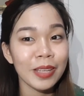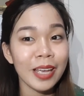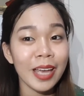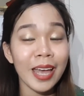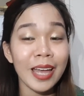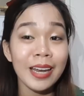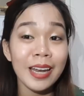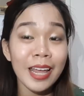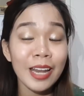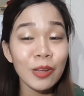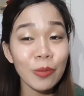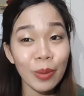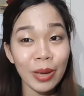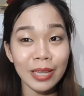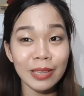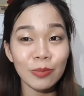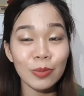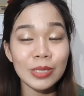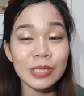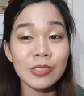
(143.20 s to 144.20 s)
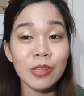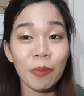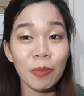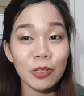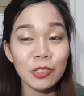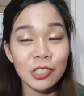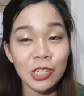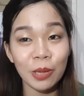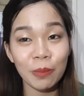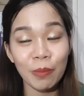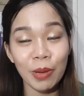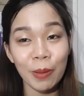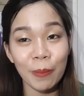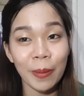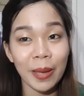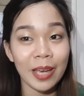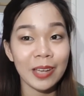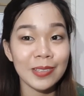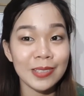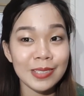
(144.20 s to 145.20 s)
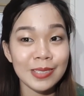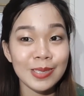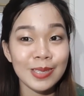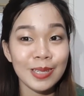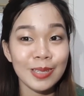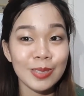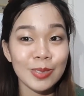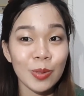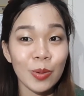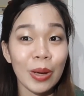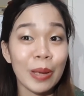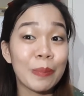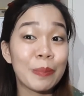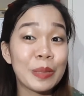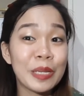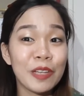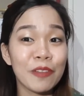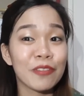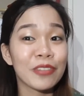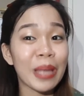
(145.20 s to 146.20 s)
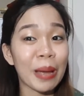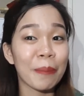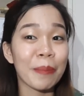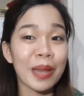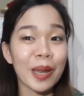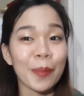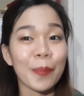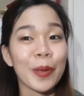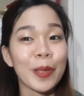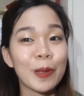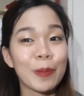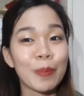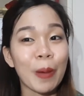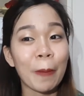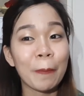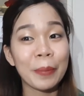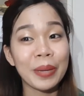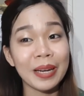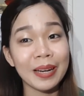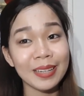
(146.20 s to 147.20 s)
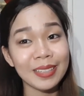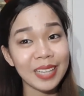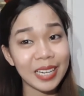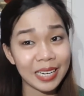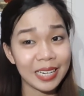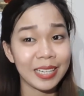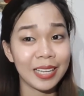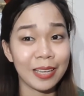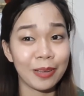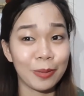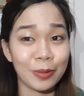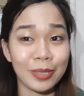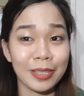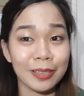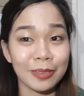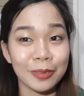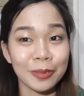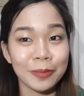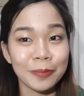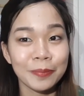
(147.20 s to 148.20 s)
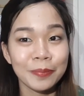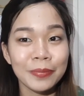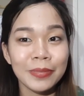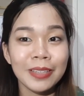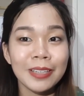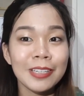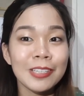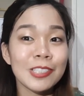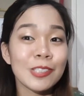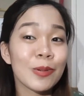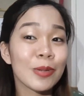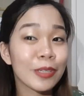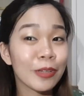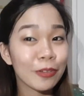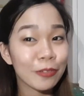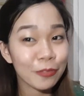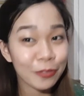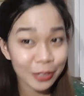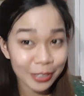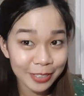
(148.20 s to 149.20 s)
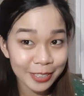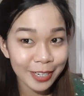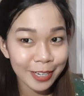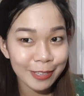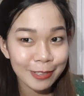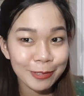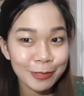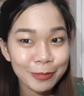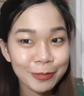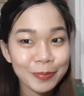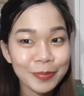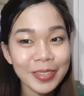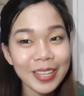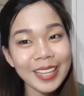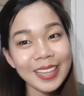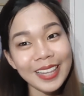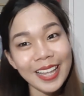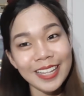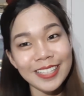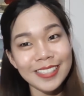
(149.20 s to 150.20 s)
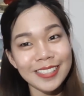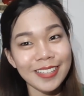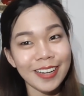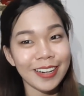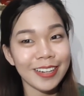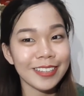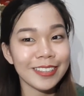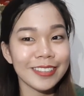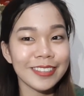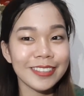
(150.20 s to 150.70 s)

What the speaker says: And anyway, it was double-checked by my agency so I believe tama naman yung mga pinaglalagay ko dito. So without further ado, let's start.